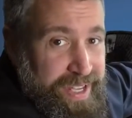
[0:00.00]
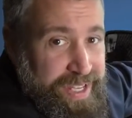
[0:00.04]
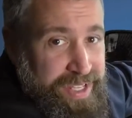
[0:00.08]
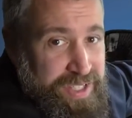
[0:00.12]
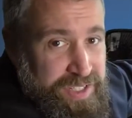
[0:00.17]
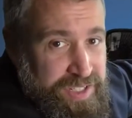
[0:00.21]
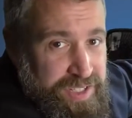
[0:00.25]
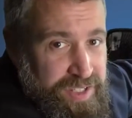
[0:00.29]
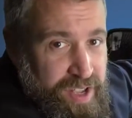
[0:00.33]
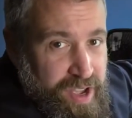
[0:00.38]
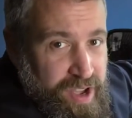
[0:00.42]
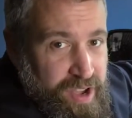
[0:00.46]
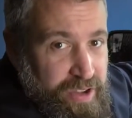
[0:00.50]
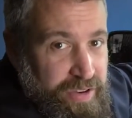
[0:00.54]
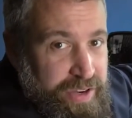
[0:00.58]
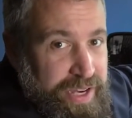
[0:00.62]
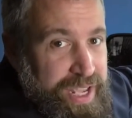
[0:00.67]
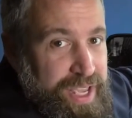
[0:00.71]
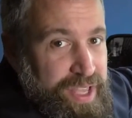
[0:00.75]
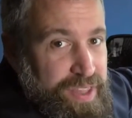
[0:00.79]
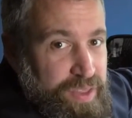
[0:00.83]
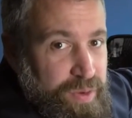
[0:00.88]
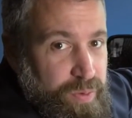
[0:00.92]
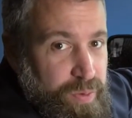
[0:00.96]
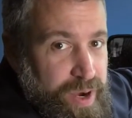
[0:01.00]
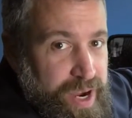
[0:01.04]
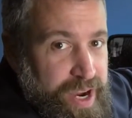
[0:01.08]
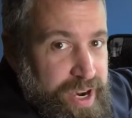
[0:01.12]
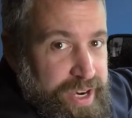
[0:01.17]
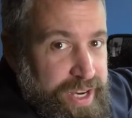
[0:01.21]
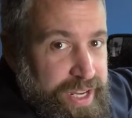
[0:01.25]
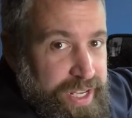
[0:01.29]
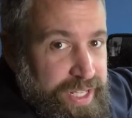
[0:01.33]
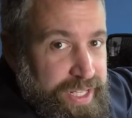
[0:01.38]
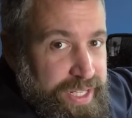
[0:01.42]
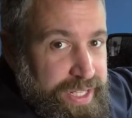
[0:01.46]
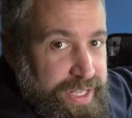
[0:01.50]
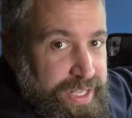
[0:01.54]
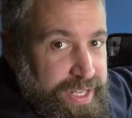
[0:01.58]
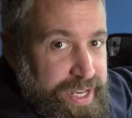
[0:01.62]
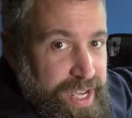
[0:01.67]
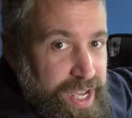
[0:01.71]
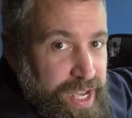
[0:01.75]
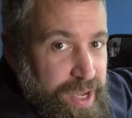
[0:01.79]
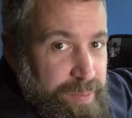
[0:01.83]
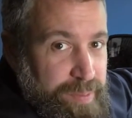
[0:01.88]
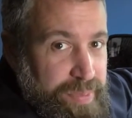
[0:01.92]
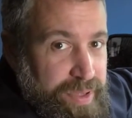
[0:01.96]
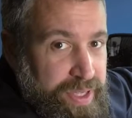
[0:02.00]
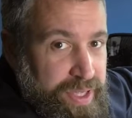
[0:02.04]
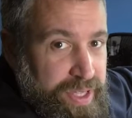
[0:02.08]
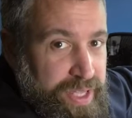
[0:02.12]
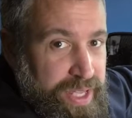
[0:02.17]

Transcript: installed and the wiring cleaned up.